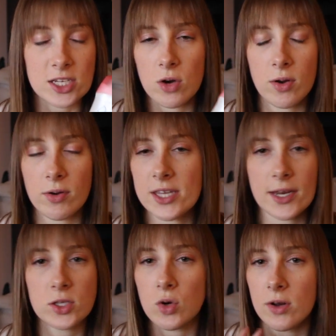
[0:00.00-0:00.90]
I don't notice
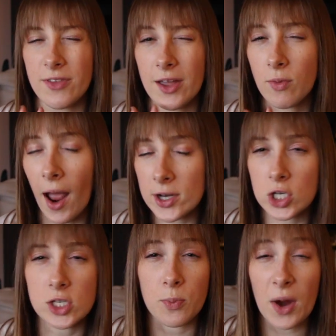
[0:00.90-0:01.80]
any sort of like
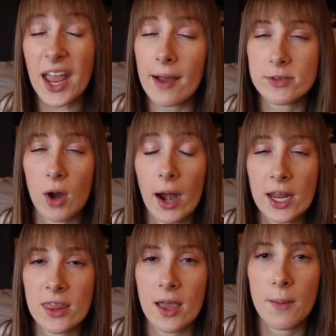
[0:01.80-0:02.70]
rashes or breakouts or
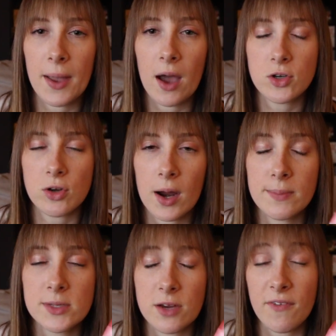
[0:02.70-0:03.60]
anything on my underarms.